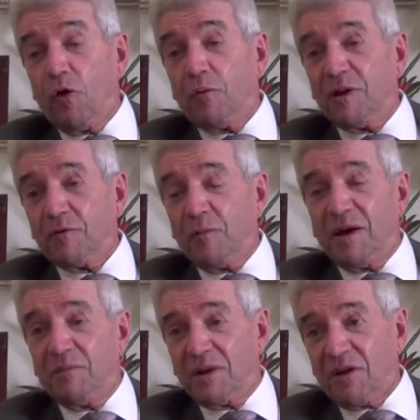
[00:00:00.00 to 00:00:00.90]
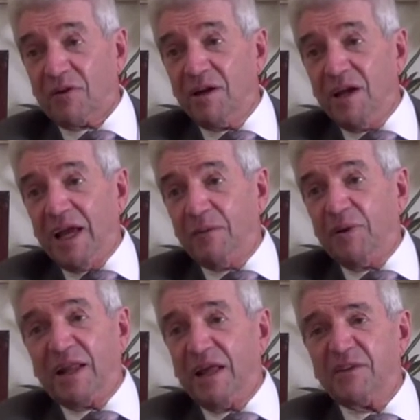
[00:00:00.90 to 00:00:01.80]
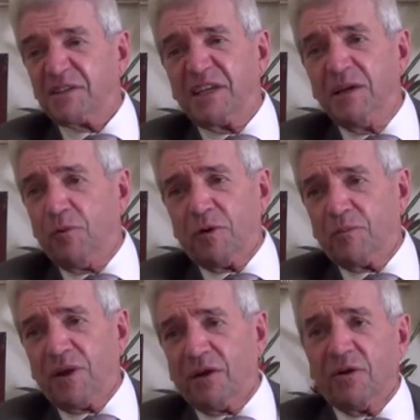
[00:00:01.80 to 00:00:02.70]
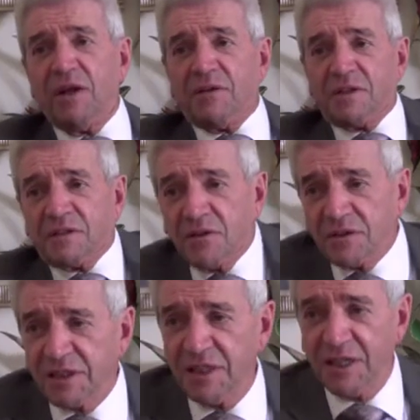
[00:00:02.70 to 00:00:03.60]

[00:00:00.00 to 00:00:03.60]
opening for Bette Midler, and Bette had this keyboard player, mm -hmm. this little skinny